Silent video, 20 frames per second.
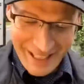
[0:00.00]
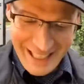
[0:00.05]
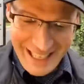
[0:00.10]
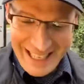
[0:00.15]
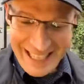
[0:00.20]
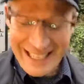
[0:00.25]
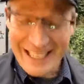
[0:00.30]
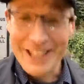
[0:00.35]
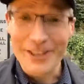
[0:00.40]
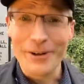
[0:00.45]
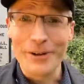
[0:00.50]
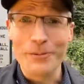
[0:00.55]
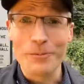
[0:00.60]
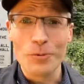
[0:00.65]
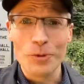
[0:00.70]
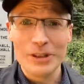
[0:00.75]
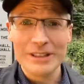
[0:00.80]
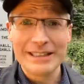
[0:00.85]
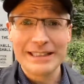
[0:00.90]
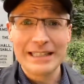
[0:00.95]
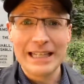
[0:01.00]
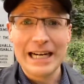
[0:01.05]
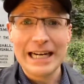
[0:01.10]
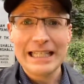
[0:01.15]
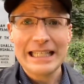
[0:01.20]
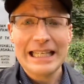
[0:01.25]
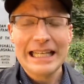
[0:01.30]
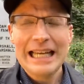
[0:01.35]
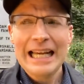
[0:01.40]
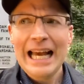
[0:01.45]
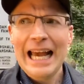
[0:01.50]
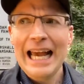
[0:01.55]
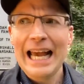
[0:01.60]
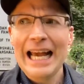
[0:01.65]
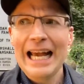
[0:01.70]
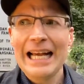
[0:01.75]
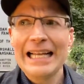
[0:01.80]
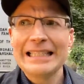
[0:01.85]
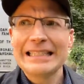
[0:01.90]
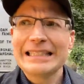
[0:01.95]
here in Woodstock.
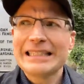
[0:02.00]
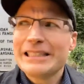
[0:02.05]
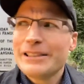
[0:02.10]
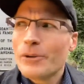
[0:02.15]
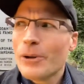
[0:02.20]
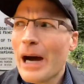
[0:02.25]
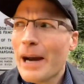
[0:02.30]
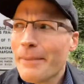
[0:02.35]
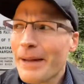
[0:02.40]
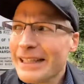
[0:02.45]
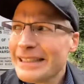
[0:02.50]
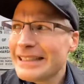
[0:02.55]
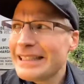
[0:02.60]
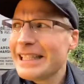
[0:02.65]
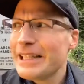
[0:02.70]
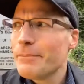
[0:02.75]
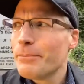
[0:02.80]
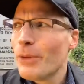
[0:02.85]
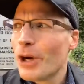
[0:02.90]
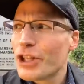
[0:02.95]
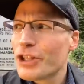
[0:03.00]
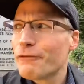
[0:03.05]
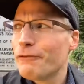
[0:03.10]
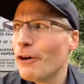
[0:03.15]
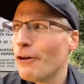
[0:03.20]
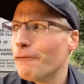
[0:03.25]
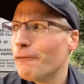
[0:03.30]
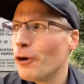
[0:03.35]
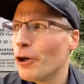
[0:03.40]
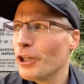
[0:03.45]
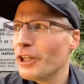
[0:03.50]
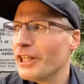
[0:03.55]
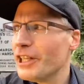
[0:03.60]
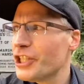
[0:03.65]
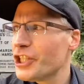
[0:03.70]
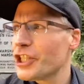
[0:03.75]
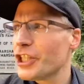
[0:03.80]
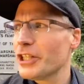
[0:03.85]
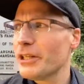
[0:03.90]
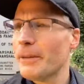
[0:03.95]
And I'm not seeing much fall
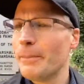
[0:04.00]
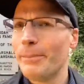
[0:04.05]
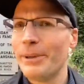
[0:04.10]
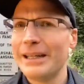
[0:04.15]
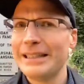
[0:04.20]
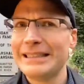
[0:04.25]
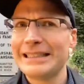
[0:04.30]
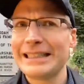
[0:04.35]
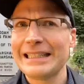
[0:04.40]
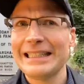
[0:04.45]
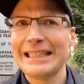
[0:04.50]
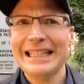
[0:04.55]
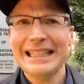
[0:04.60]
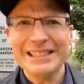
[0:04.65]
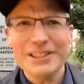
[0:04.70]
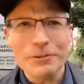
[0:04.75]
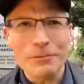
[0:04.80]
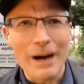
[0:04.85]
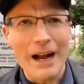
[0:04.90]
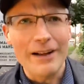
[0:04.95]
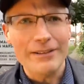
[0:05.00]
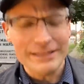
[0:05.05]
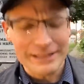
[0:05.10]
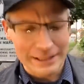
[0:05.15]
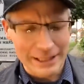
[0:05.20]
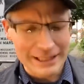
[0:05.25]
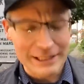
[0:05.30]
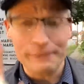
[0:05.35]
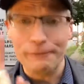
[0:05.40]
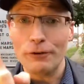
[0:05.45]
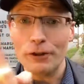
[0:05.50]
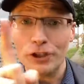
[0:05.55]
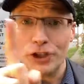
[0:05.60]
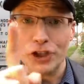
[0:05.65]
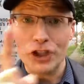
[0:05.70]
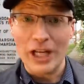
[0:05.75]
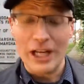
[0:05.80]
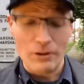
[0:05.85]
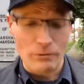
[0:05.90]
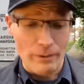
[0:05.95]
foliage, but it's around. Let's first
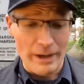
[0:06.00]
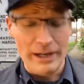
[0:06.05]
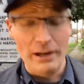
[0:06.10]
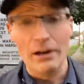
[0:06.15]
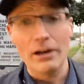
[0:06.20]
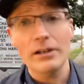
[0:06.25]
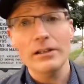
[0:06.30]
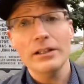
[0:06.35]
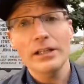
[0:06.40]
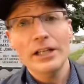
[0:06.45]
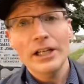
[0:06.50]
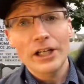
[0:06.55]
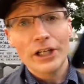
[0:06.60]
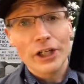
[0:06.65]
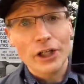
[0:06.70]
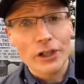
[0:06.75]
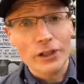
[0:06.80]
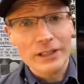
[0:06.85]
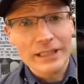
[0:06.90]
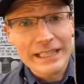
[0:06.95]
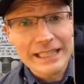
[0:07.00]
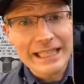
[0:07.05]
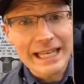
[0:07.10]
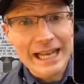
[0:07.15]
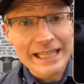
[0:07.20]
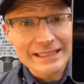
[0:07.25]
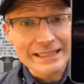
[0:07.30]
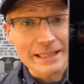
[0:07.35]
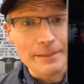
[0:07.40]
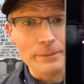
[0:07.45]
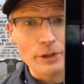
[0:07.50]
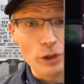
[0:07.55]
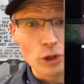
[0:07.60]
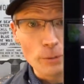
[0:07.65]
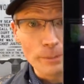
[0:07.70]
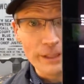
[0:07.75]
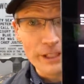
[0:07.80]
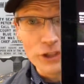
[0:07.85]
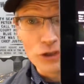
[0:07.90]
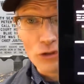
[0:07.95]
check radar. Currently, yes, I'm a little
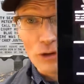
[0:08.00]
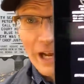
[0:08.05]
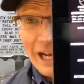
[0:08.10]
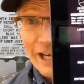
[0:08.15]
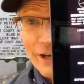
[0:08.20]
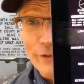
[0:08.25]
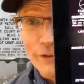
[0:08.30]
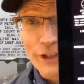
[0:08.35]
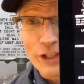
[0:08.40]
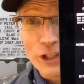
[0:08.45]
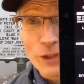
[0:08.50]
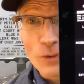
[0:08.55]
bit drier than you